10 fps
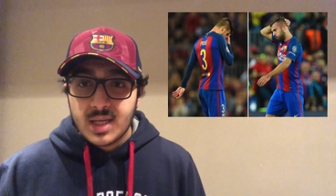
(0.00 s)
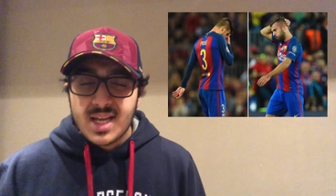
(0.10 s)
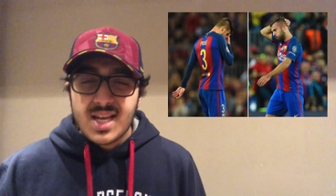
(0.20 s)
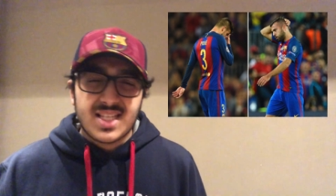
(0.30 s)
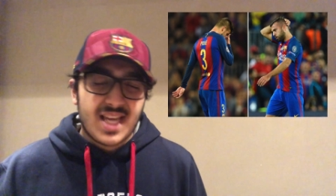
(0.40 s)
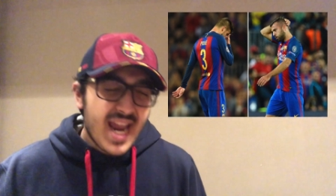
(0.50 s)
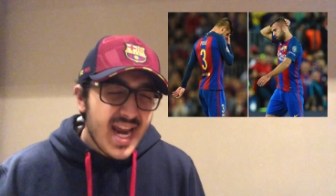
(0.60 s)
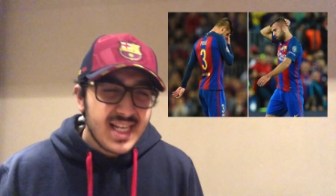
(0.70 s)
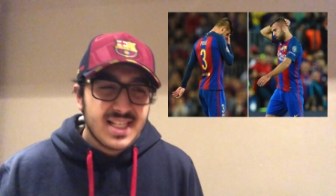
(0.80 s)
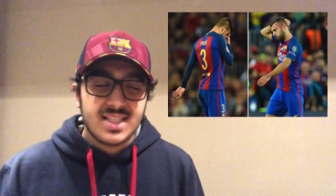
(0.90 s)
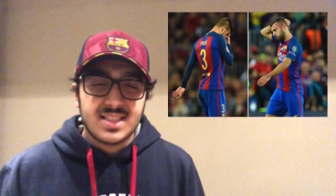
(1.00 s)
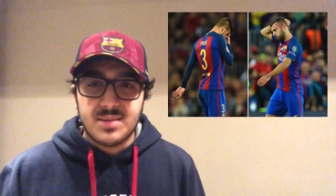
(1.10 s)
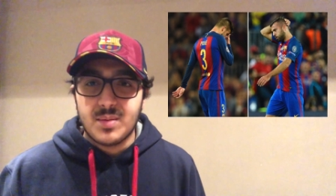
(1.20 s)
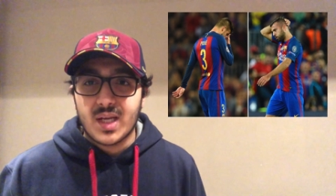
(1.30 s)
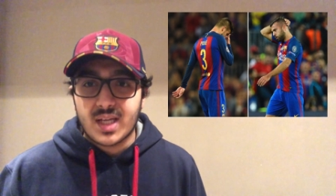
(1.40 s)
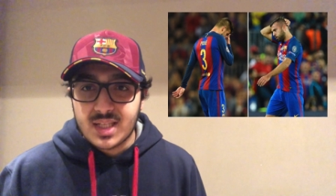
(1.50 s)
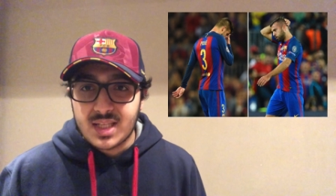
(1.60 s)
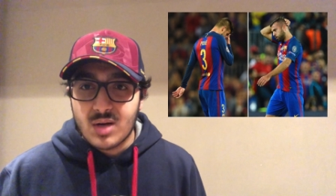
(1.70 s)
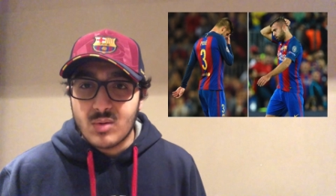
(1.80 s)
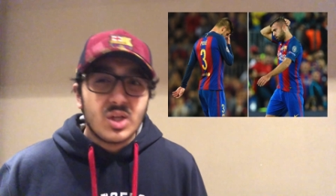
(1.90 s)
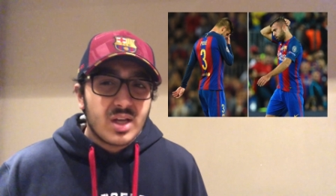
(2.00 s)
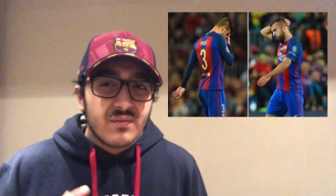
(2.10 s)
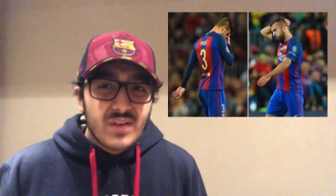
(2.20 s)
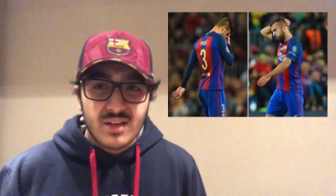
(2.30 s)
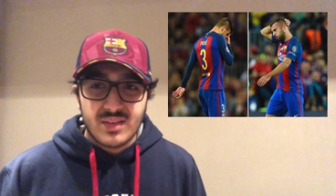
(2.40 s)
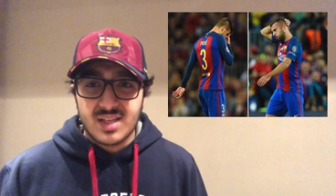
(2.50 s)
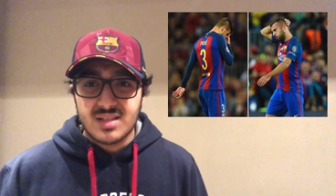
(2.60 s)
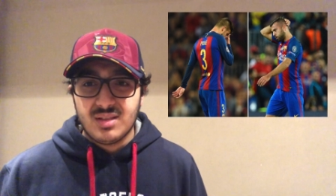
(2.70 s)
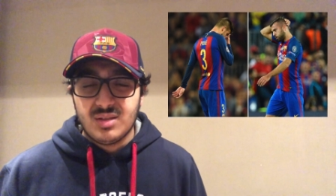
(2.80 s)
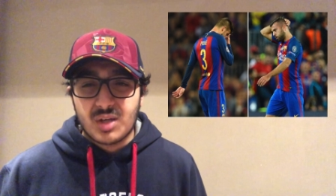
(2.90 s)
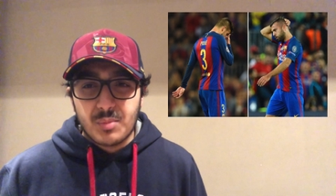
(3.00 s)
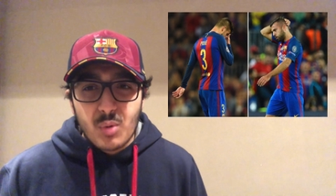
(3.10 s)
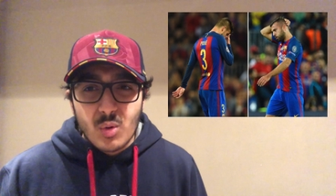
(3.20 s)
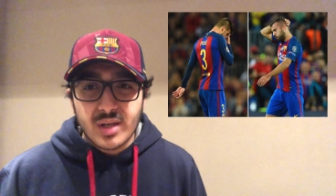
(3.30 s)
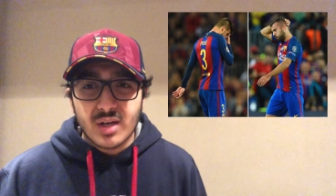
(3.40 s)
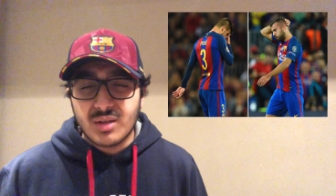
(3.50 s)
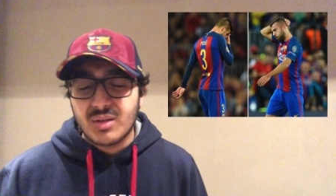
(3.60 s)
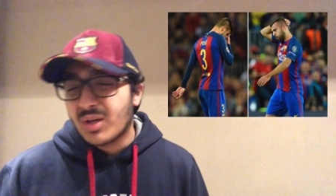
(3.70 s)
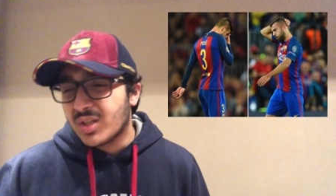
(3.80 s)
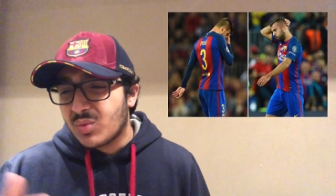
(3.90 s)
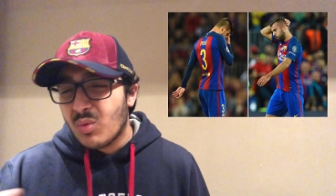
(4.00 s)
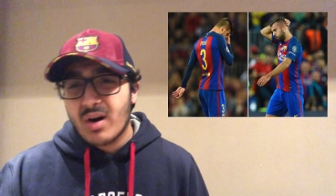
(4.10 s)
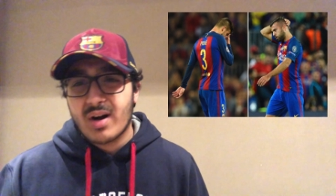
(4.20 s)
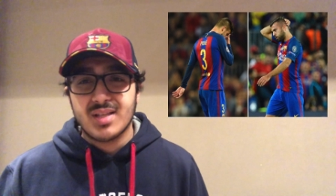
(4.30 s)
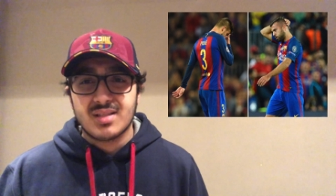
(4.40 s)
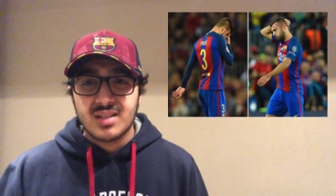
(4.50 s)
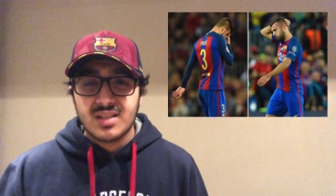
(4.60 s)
Because I hate seeing them get kicked out. Look at Valdez. You look at Puyol. You look at Suarez.